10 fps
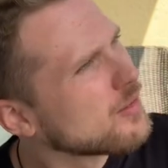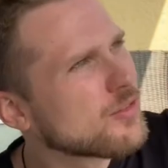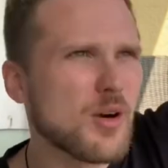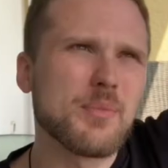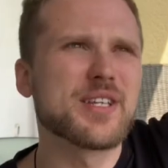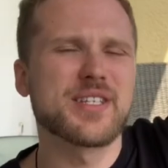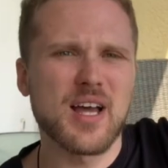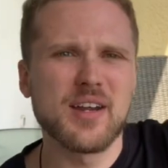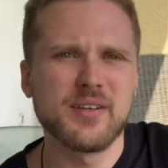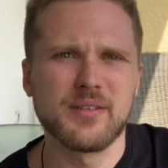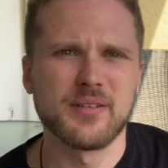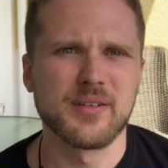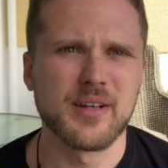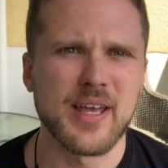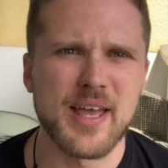from the sun,
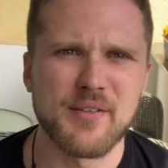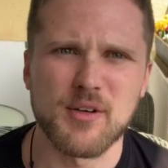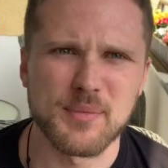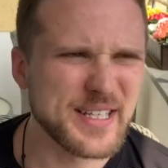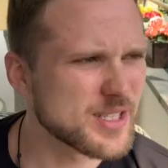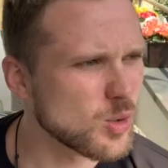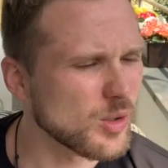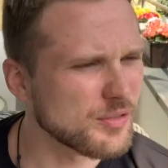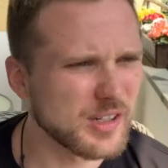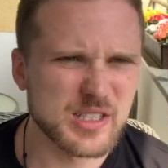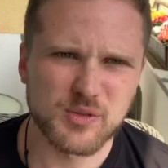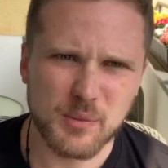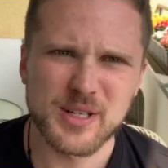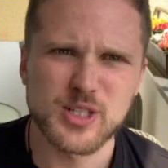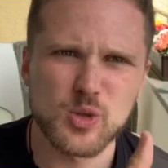from these solar flares,
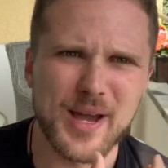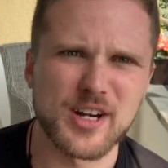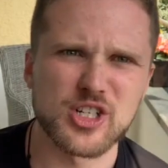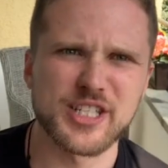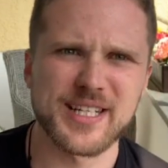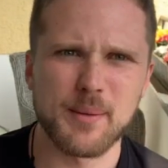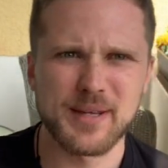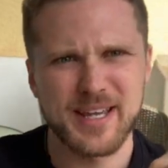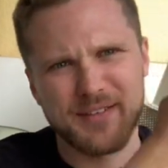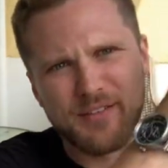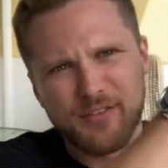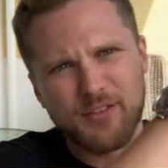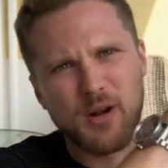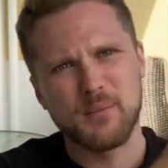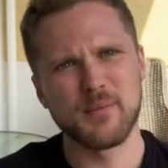from these new energies coming in,
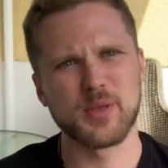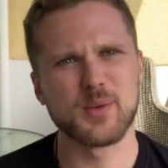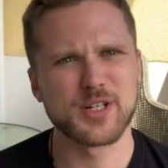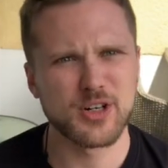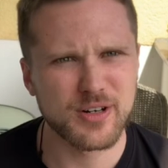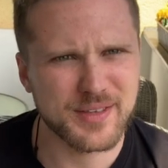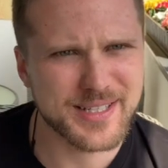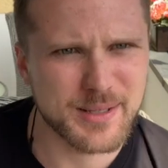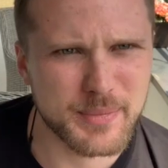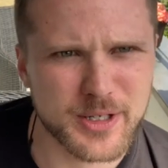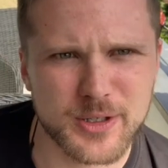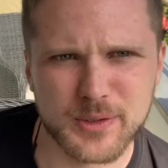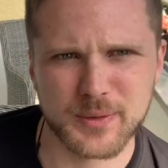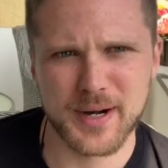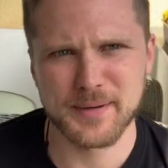from the return of this
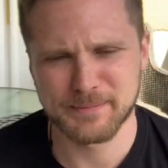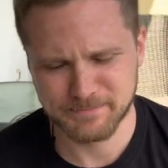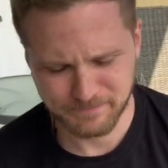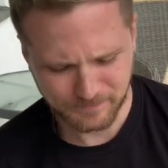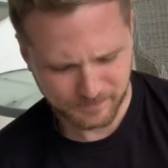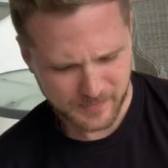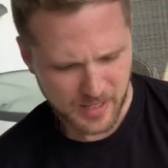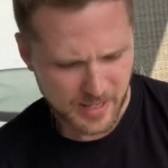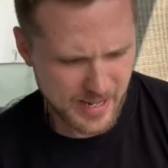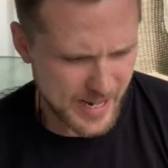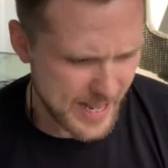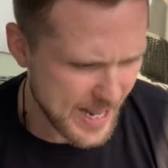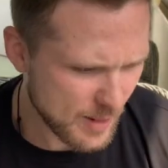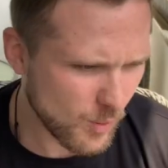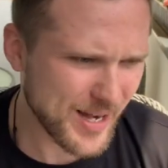Nibiru, right?
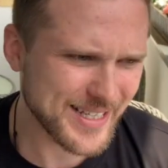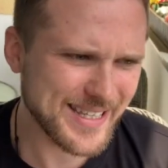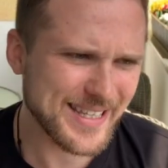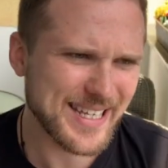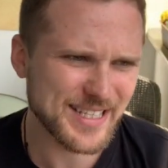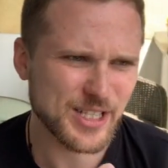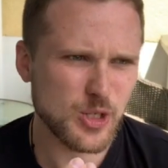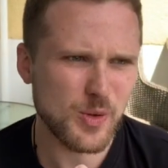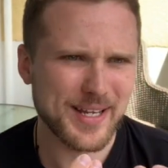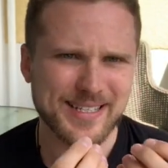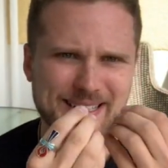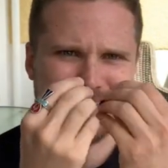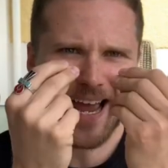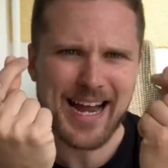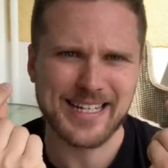And what it's doing is
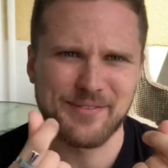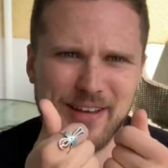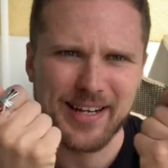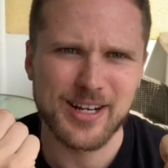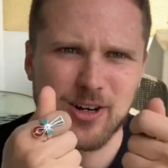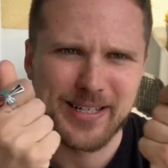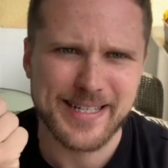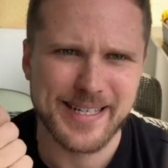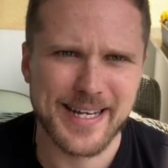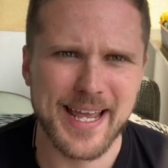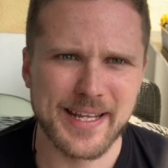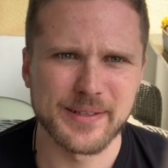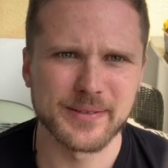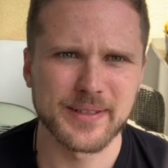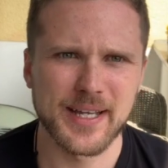it's activating our DNA,
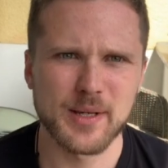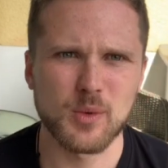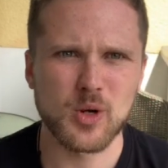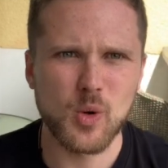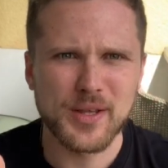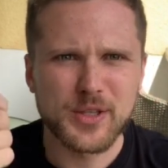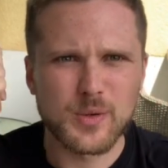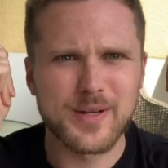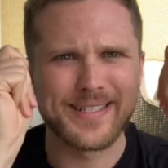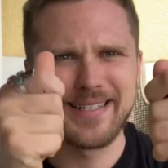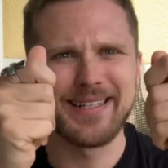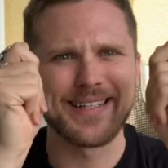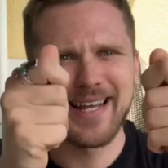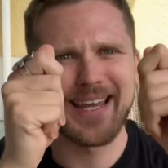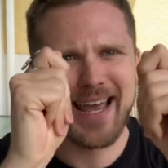Okay, we're going through a
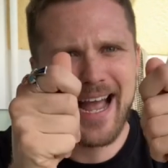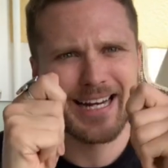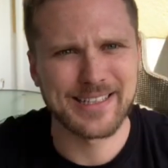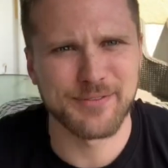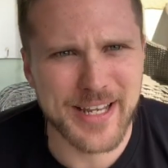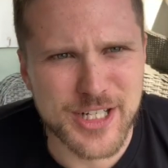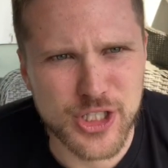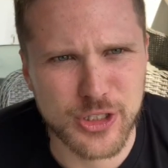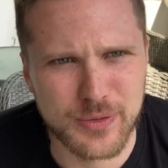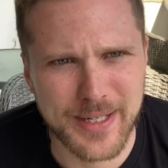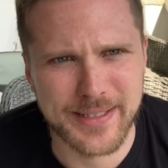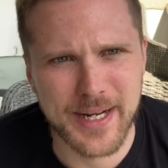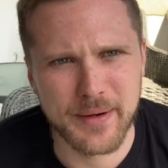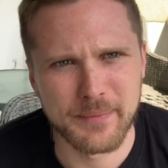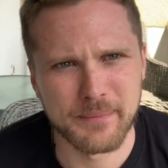DNA activation right now.